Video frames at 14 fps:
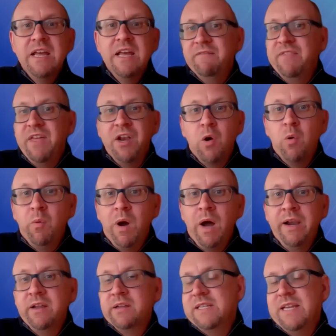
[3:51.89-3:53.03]
if they don't
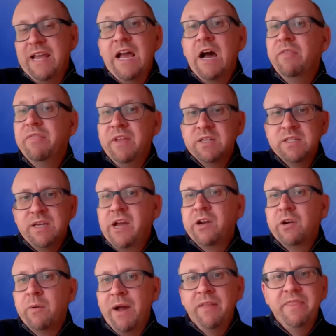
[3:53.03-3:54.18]
want to take out the entire
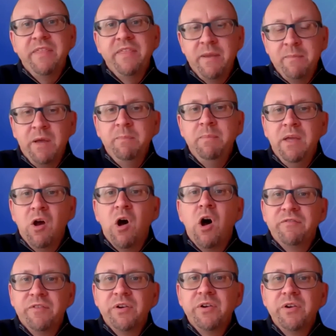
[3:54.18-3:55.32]
amount that they might be
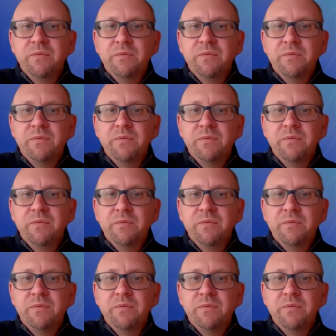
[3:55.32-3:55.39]
offered.